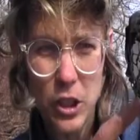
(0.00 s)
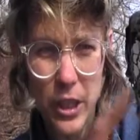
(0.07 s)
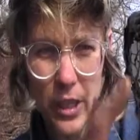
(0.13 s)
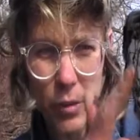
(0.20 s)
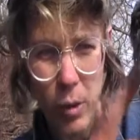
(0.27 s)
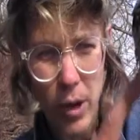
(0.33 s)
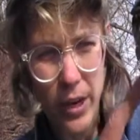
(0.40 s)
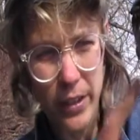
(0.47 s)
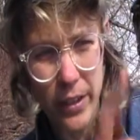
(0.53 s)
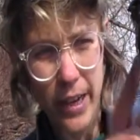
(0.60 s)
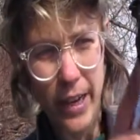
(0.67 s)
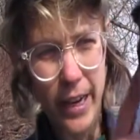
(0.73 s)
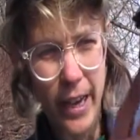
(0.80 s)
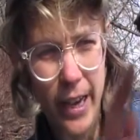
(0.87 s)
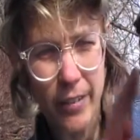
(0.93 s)
chicken wire
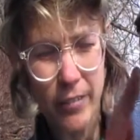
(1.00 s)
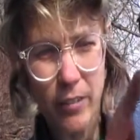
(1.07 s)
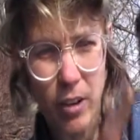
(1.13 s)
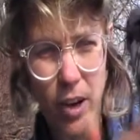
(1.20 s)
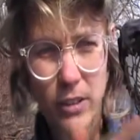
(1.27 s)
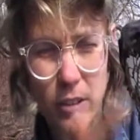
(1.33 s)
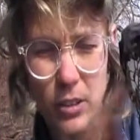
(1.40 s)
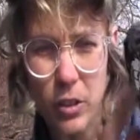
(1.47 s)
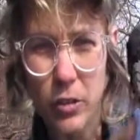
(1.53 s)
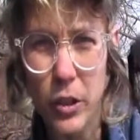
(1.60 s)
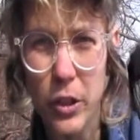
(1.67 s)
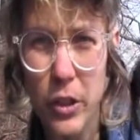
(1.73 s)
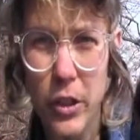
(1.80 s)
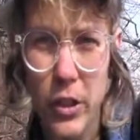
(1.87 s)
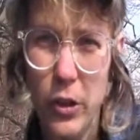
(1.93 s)
that I kind of crossed
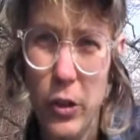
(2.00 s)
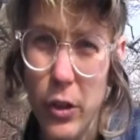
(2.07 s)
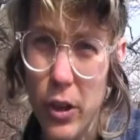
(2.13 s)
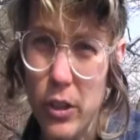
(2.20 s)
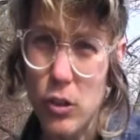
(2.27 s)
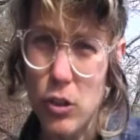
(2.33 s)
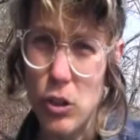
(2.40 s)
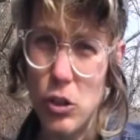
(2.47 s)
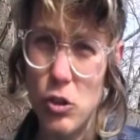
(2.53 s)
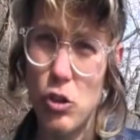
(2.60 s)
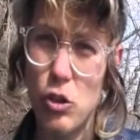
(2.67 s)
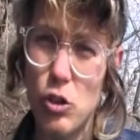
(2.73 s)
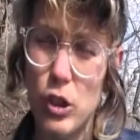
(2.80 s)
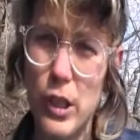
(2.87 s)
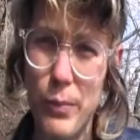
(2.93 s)
over. You could also
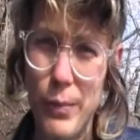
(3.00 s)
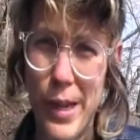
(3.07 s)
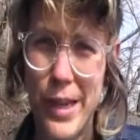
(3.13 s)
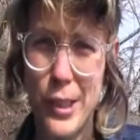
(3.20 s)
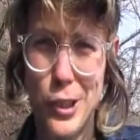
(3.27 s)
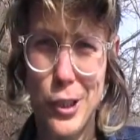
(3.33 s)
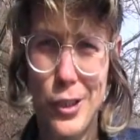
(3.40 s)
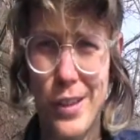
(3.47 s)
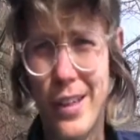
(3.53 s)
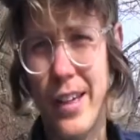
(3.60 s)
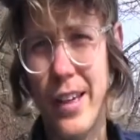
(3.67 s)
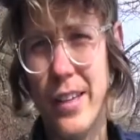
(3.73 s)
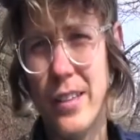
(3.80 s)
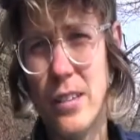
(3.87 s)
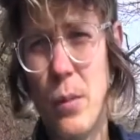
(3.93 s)
use screen mesh,
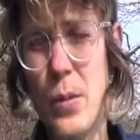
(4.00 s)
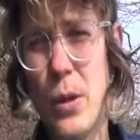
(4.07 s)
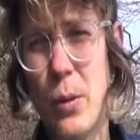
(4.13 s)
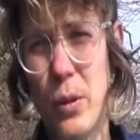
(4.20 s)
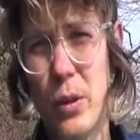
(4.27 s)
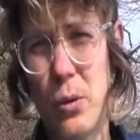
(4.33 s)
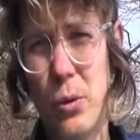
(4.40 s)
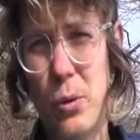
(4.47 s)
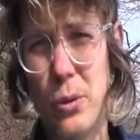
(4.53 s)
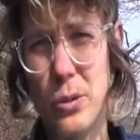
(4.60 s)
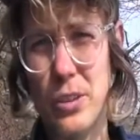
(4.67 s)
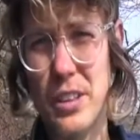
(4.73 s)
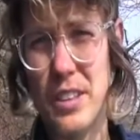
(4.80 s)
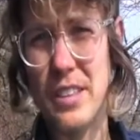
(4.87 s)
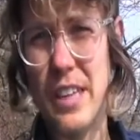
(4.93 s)
something with
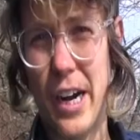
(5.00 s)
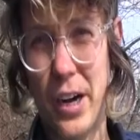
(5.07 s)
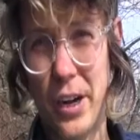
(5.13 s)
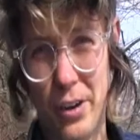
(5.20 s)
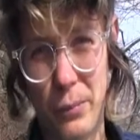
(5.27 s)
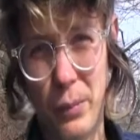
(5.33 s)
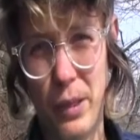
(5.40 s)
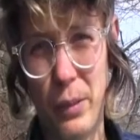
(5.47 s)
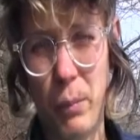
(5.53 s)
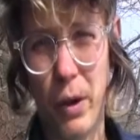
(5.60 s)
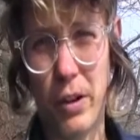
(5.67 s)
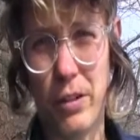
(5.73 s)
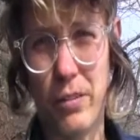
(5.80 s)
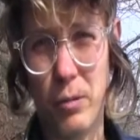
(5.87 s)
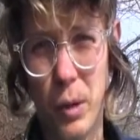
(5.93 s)
holes that's not going to be
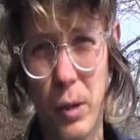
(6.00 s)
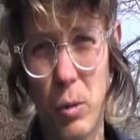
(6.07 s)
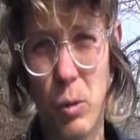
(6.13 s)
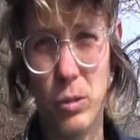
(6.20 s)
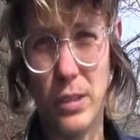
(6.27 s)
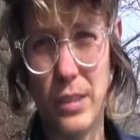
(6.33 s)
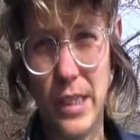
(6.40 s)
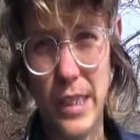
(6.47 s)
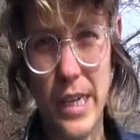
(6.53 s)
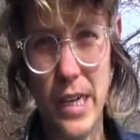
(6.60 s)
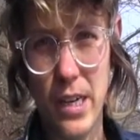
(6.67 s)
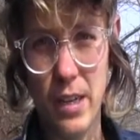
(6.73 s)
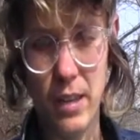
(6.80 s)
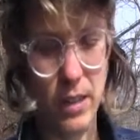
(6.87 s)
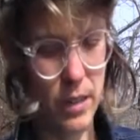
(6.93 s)
part of what holds it
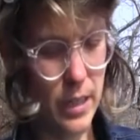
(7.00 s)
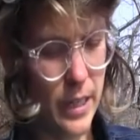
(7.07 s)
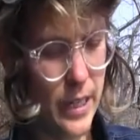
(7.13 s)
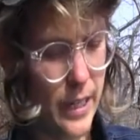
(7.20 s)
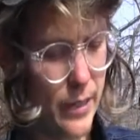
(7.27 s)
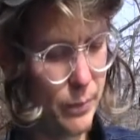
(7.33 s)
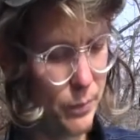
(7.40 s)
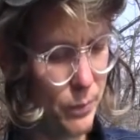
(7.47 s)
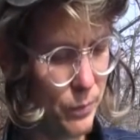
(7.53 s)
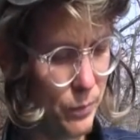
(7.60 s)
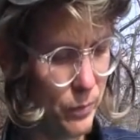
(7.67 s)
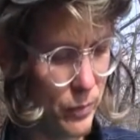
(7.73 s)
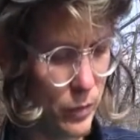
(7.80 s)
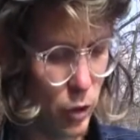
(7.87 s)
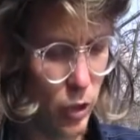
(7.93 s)
in.
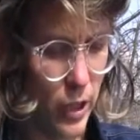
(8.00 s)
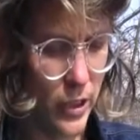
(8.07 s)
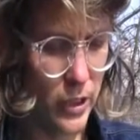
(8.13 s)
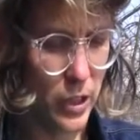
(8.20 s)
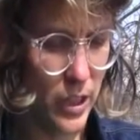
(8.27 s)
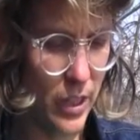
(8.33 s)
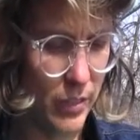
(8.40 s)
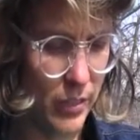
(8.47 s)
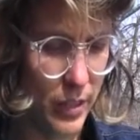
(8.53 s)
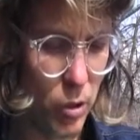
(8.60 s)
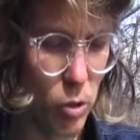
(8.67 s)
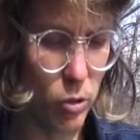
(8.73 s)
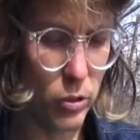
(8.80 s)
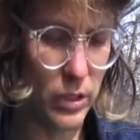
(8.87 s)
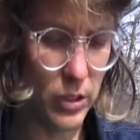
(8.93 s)
So large enough
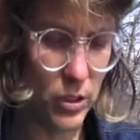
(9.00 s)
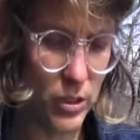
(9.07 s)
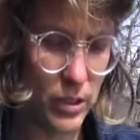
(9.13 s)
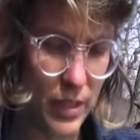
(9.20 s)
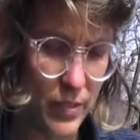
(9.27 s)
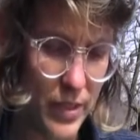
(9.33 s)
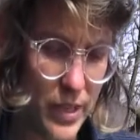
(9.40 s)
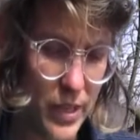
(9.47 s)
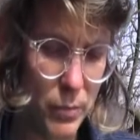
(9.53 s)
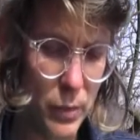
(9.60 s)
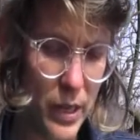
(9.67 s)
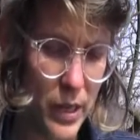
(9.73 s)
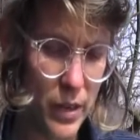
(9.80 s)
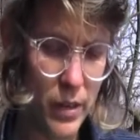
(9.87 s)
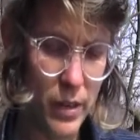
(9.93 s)
to hold your stuff in,
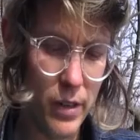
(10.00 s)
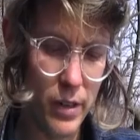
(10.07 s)
but